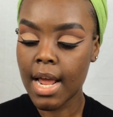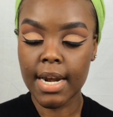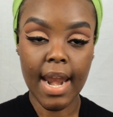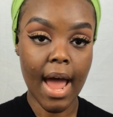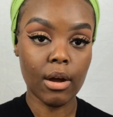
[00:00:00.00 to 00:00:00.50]

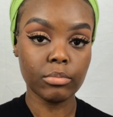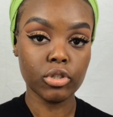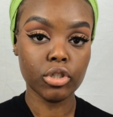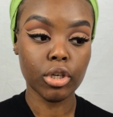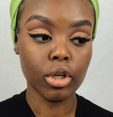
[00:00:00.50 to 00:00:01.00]
Now I'm
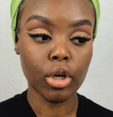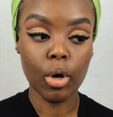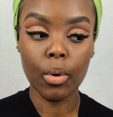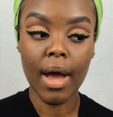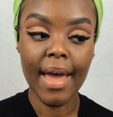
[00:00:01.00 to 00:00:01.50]
just going to
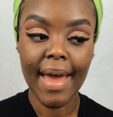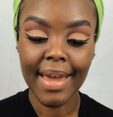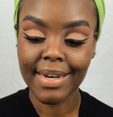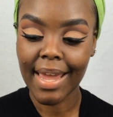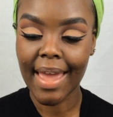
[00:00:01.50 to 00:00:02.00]
go
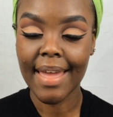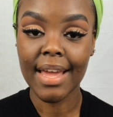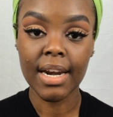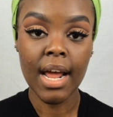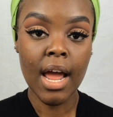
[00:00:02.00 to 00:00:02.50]
ahead
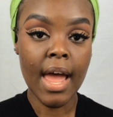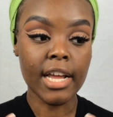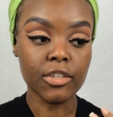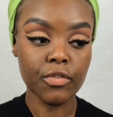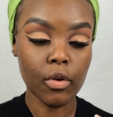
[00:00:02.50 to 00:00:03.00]
and
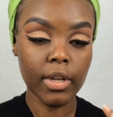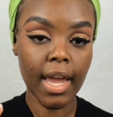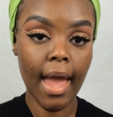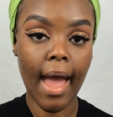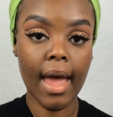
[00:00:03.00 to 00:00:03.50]
exfoliate.